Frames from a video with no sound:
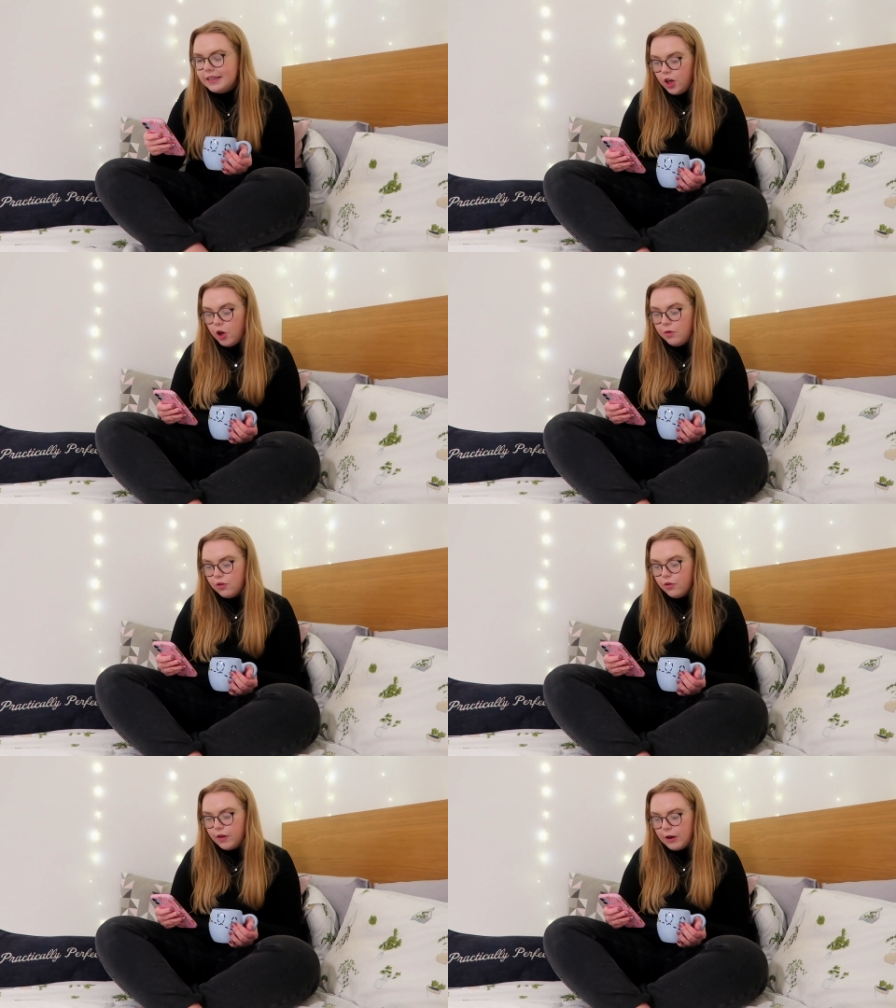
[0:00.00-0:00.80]
Who is
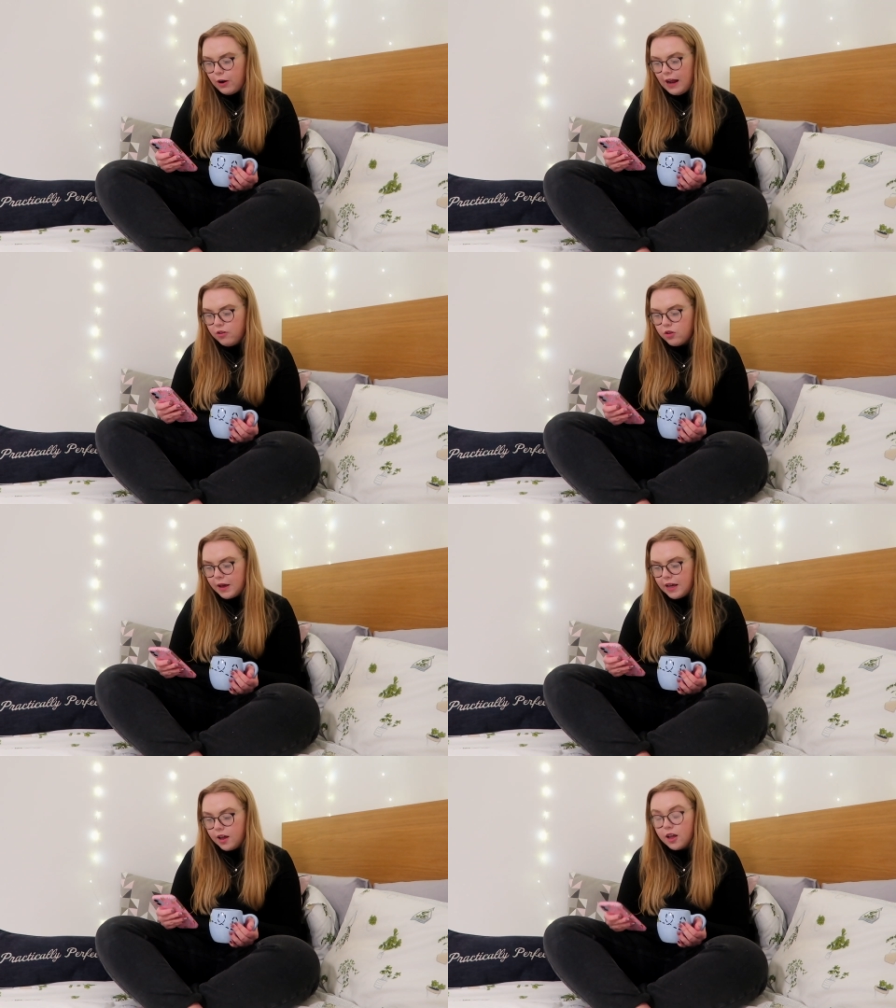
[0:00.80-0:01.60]
your favourite
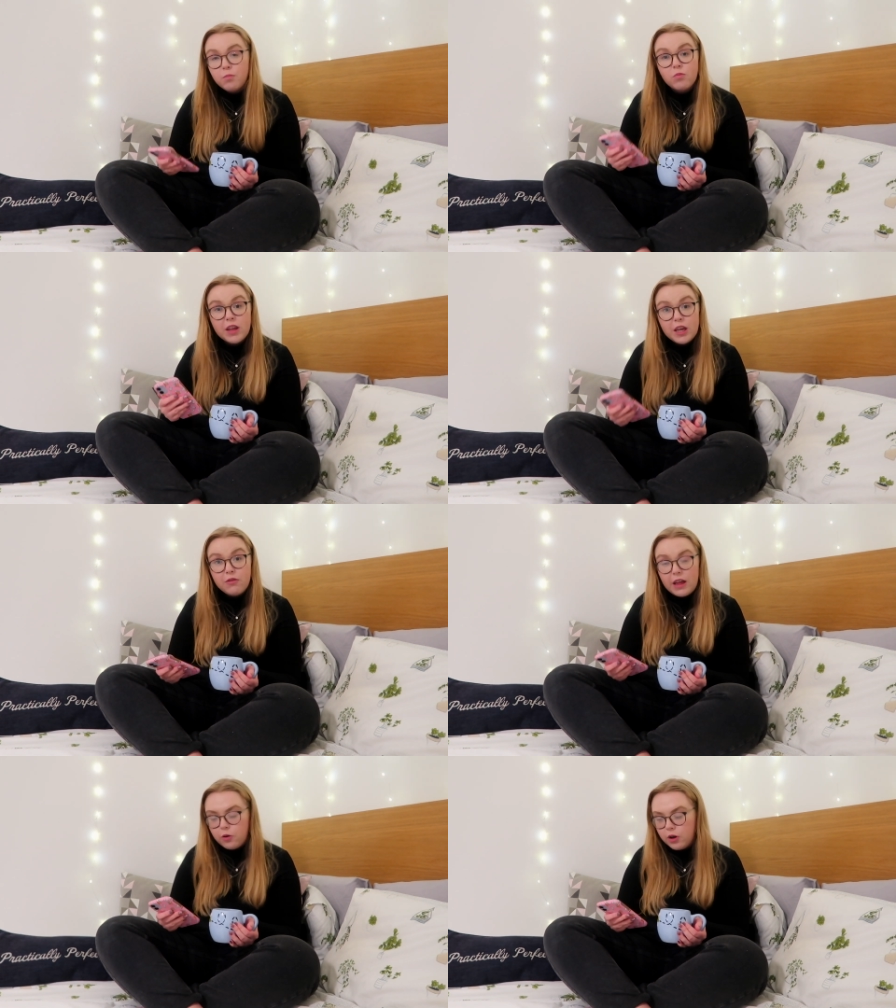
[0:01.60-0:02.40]
housemate? Thank you
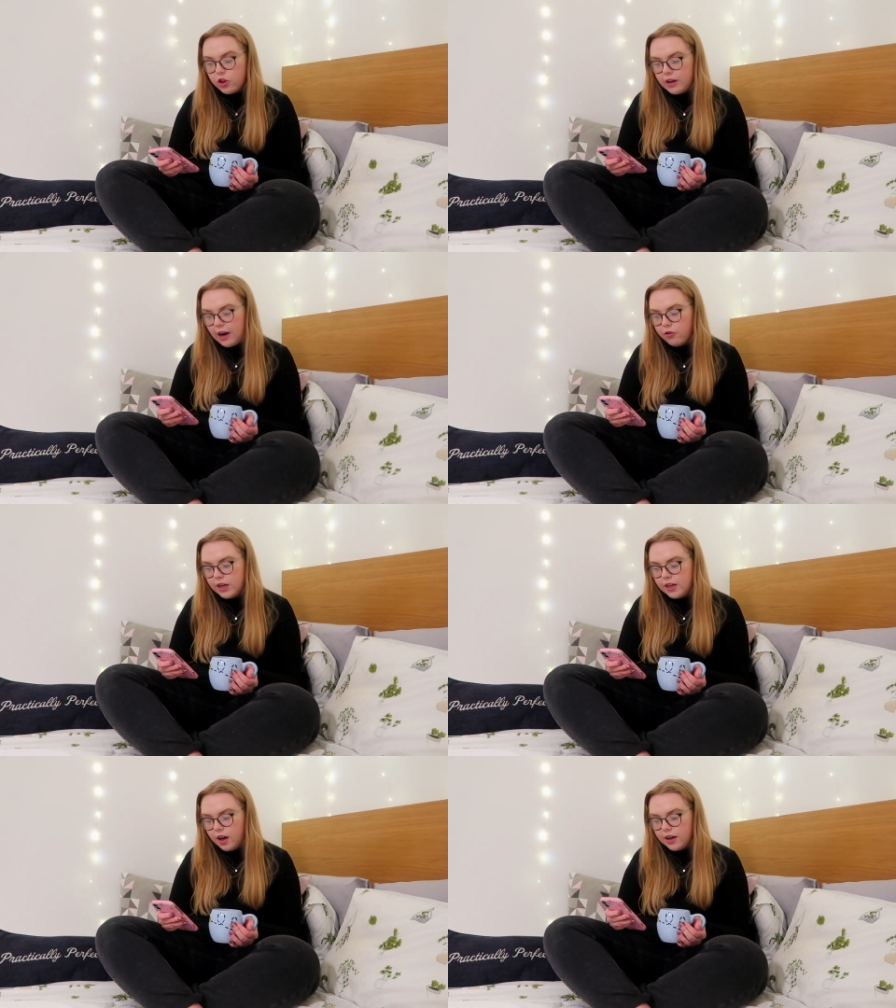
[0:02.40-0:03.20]
for that question,
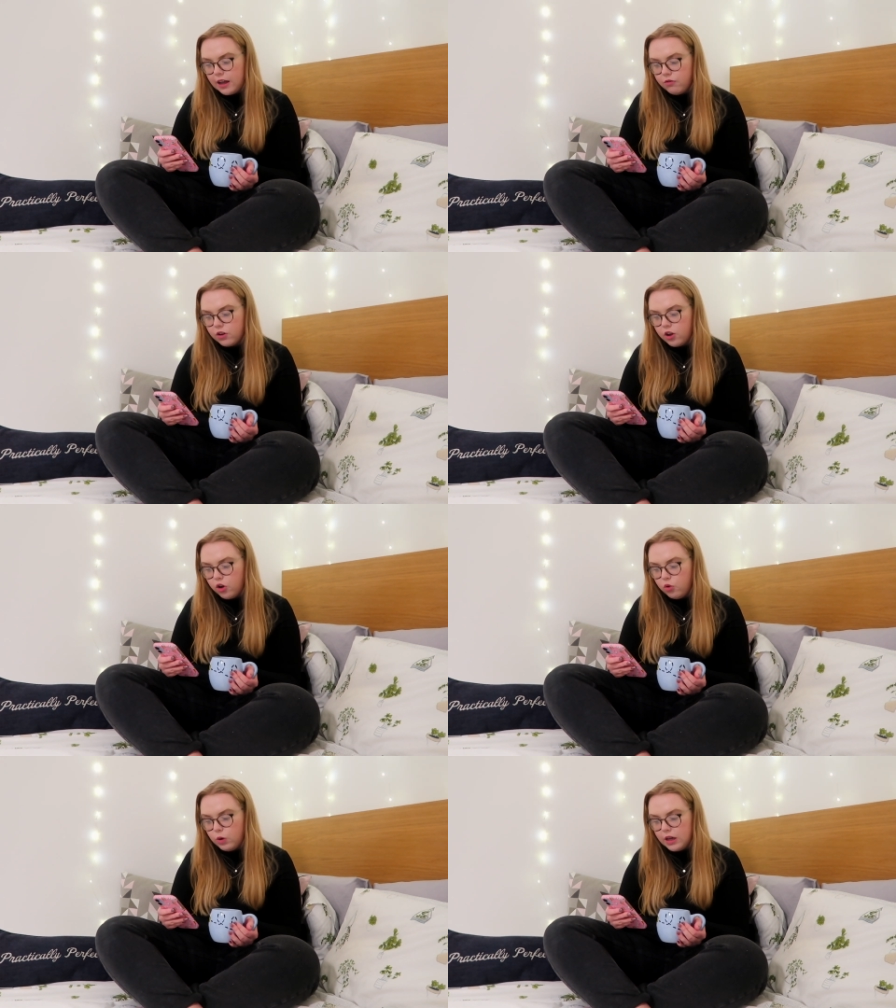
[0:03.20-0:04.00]
Harry. I'd have to
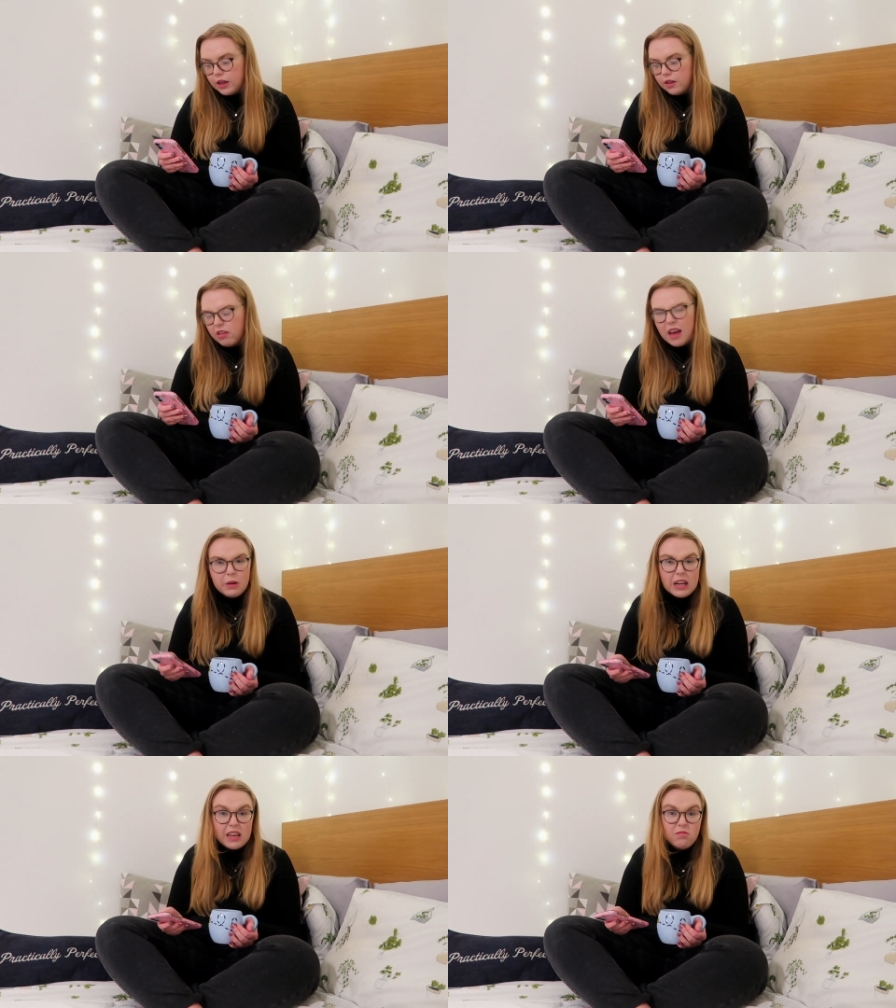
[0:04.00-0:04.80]
go with
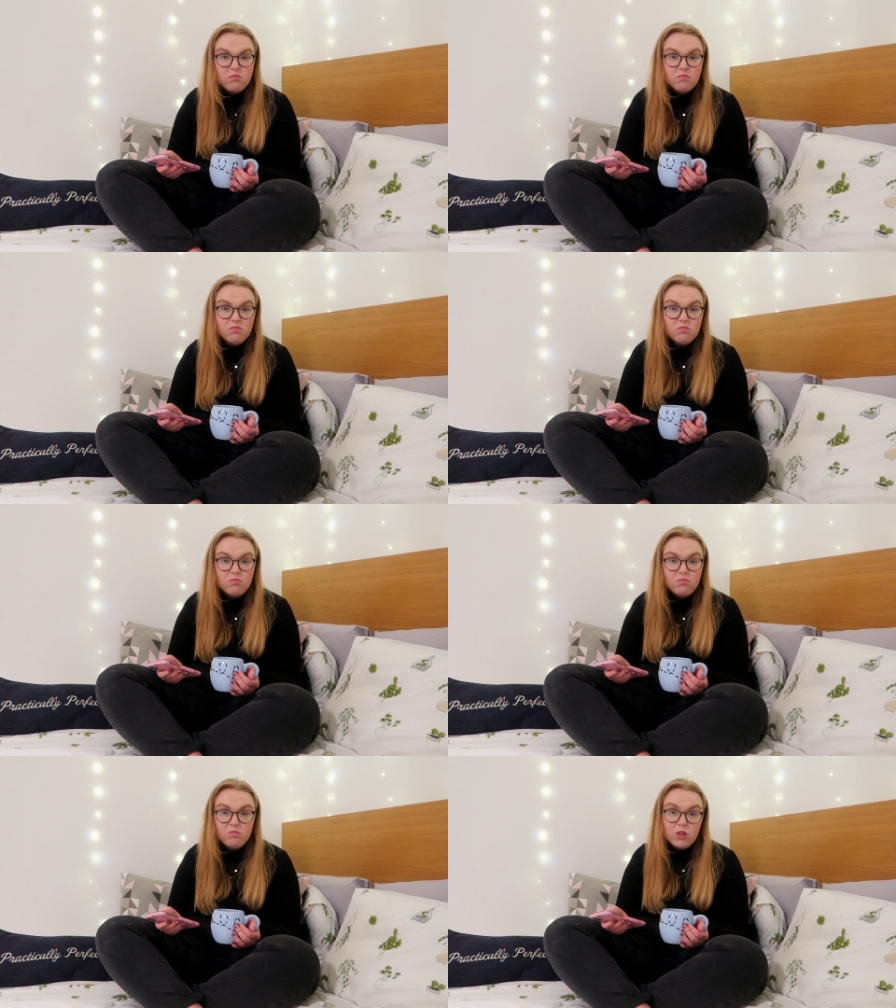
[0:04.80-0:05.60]
Emily,
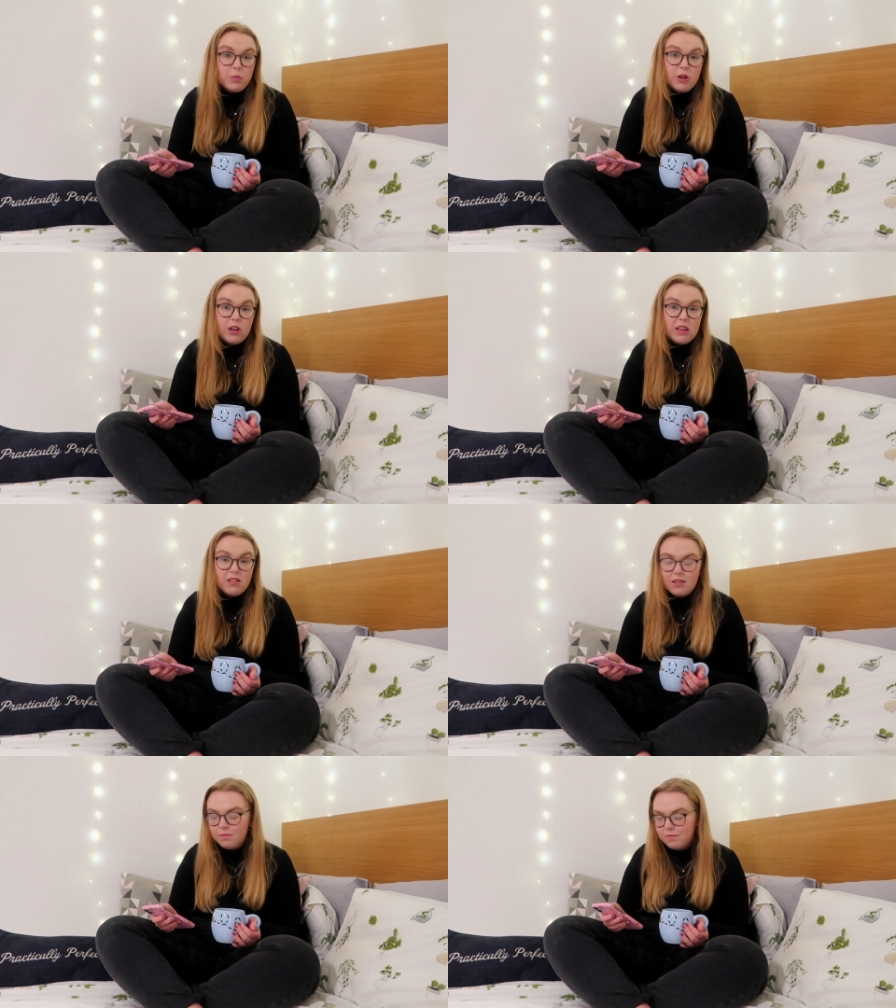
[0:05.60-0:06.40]
to be
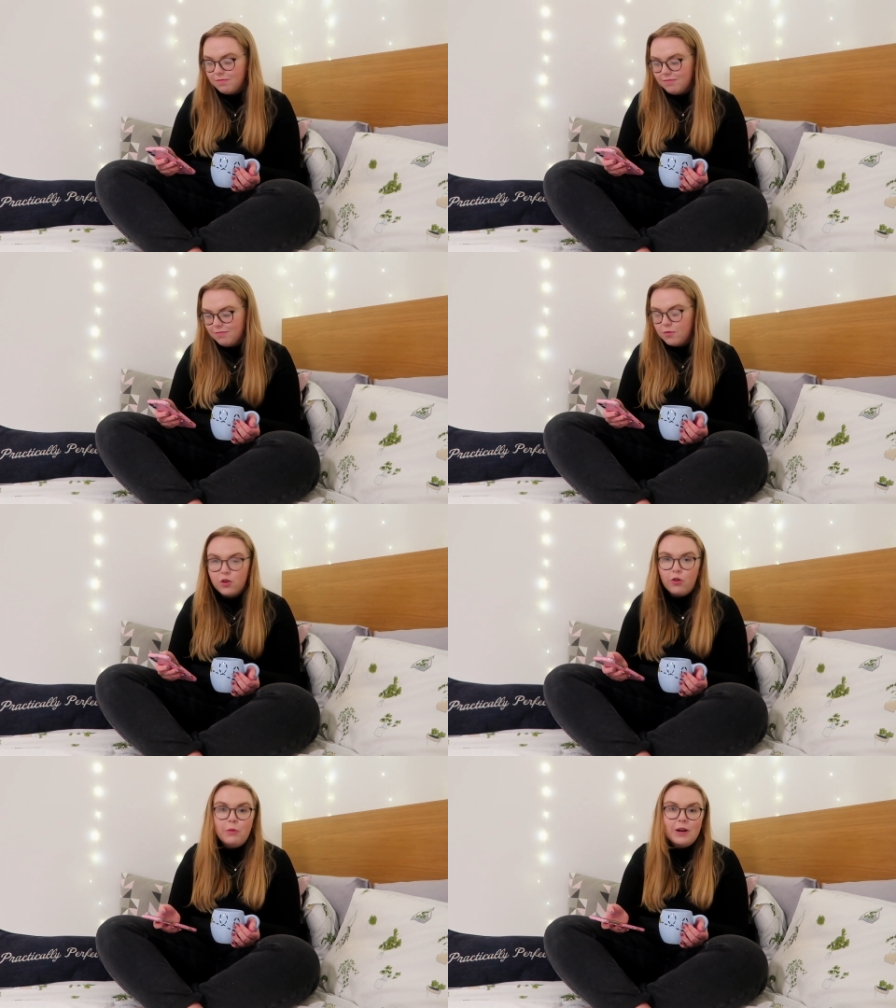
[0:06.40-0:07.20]
honest.
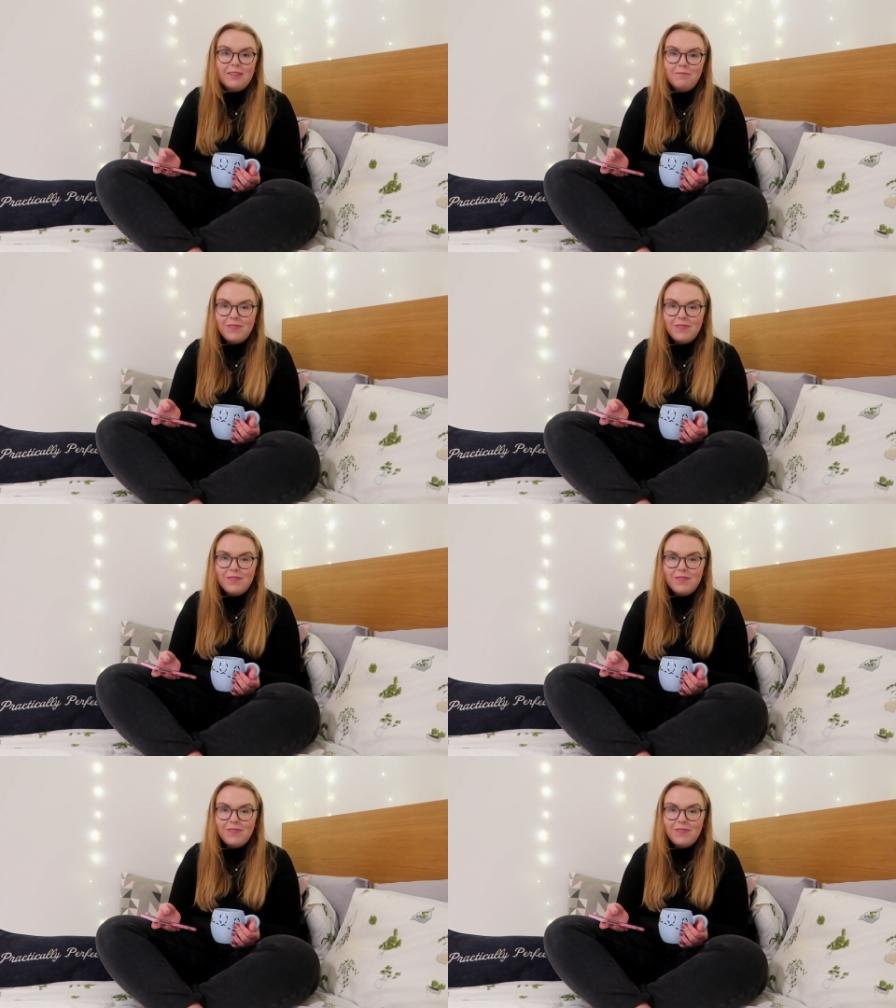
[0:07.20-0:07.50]
Sorry, Will.